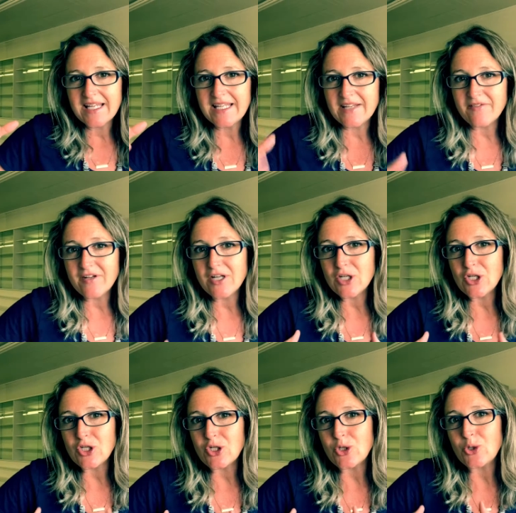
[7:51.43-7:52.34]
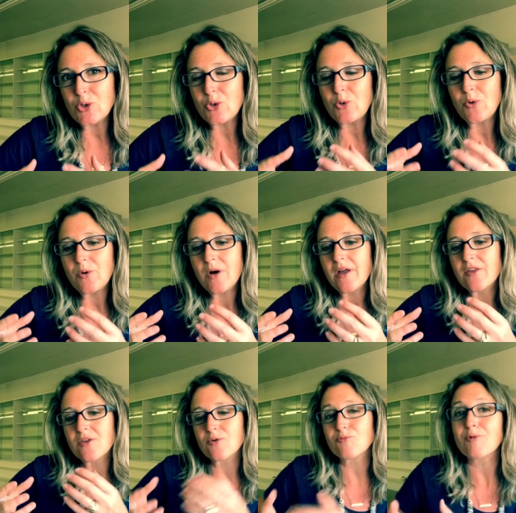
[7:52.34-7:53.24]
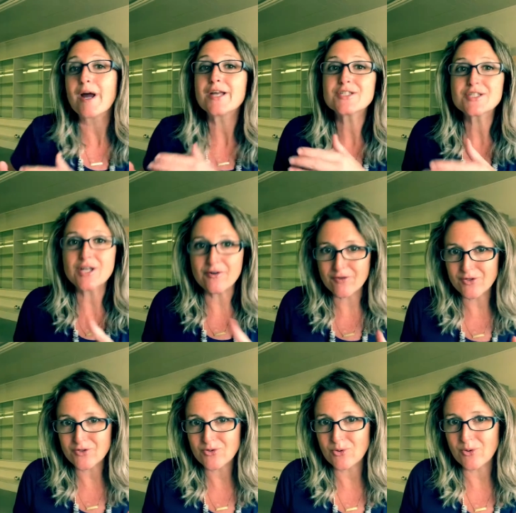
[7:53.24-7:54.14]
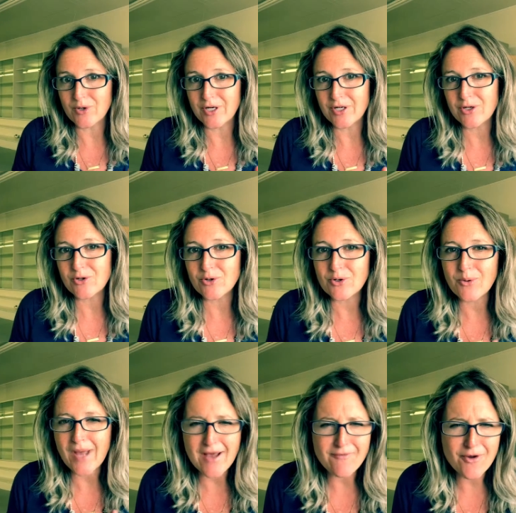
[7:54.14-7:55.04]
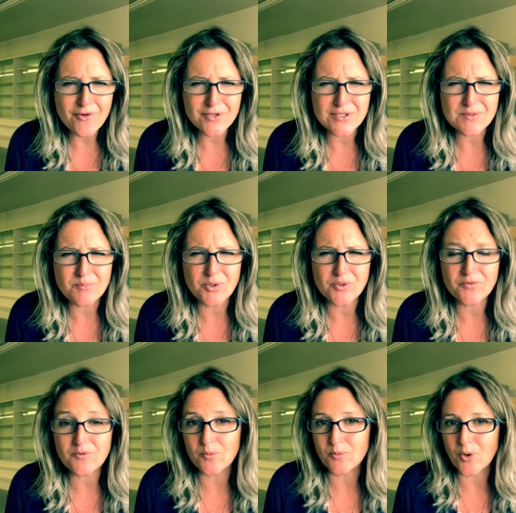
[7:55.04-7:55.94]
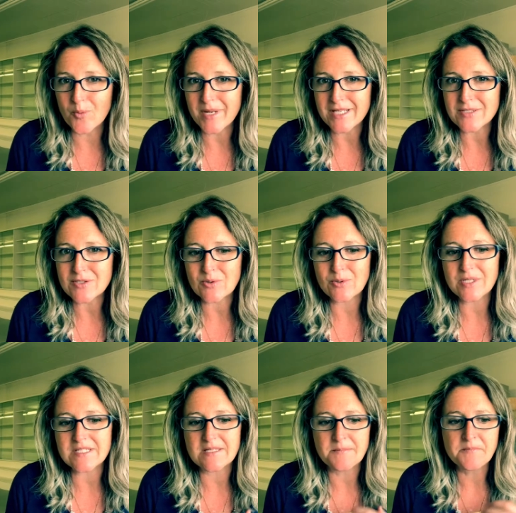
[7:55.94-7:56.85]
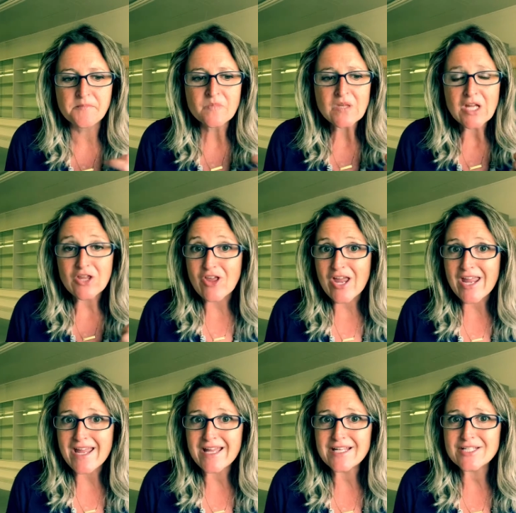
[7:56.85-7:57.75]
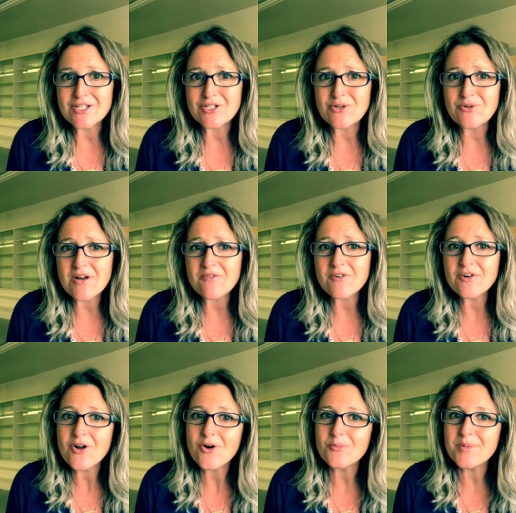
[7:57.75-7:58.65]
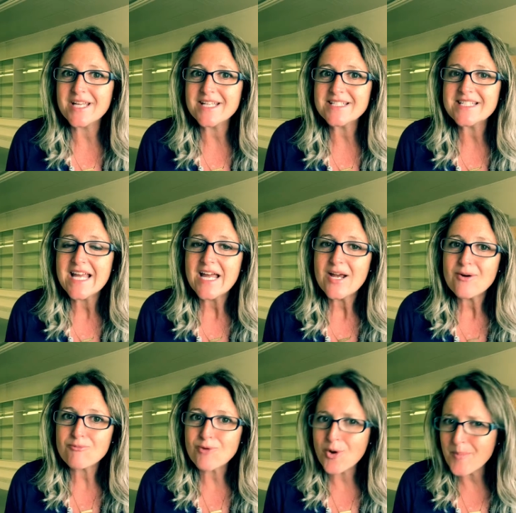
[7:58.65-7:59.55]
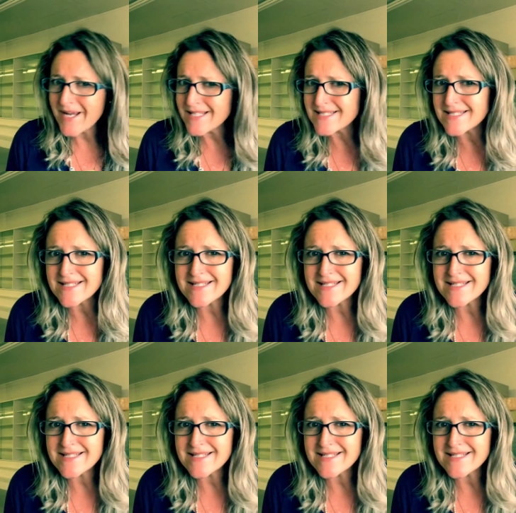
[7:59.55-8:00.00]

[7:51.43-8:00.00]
giving you the rest of the story. You know, you have all these beautiful romance stories and they end and you never know because romance